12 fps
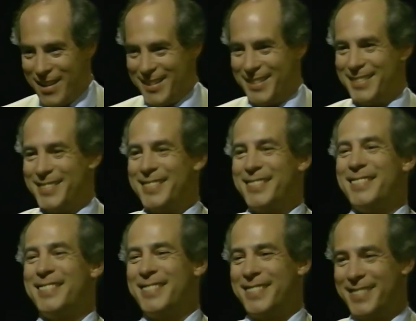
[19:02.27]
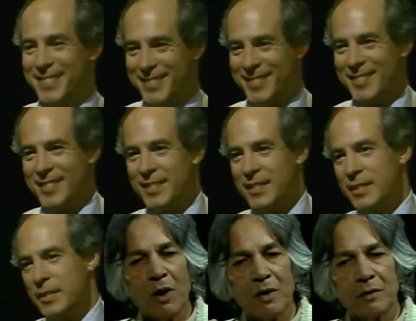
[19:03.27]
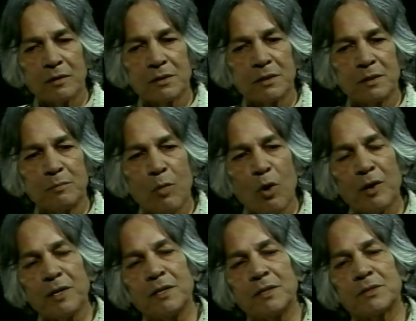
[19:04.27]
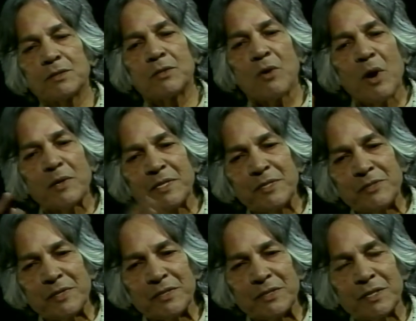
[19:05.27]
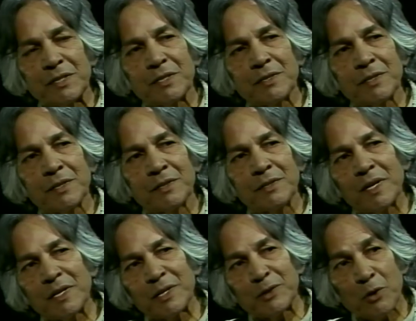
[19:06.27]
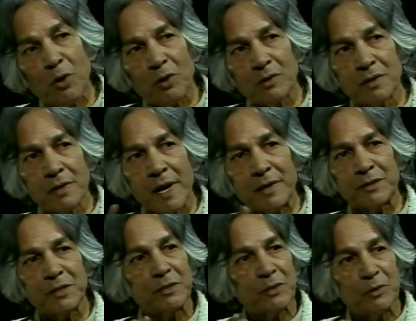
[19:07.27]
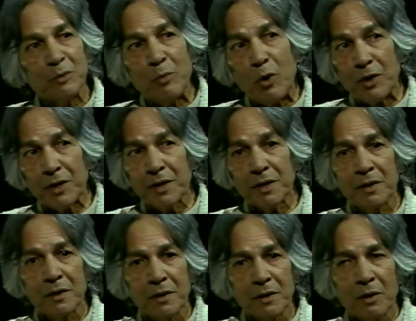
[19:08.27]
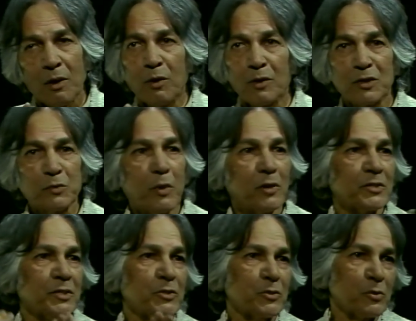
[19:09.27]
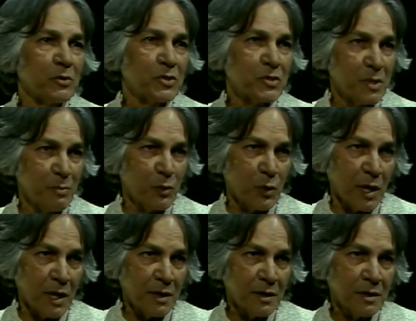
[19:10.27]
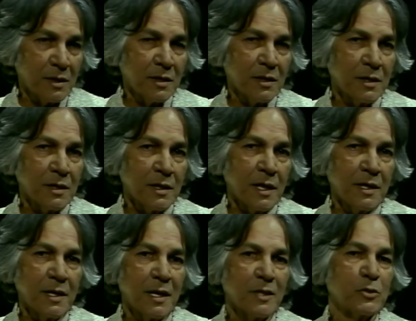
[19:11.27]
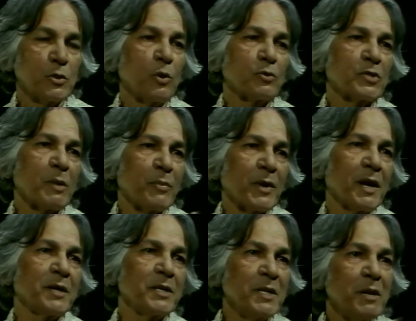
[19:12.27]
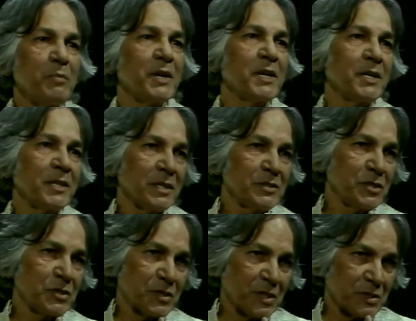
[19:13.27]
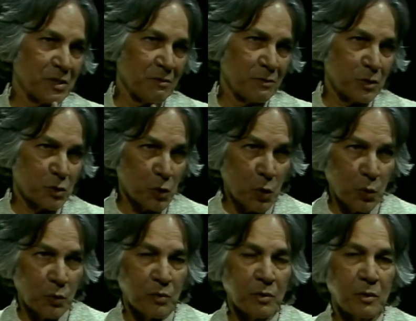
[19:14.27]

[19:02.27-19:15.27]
Yes, perpetuation. It is not, see, the body is not interested in that at all. The actions of the body are responses to the stimuli, and it has no separate independent existence of its own.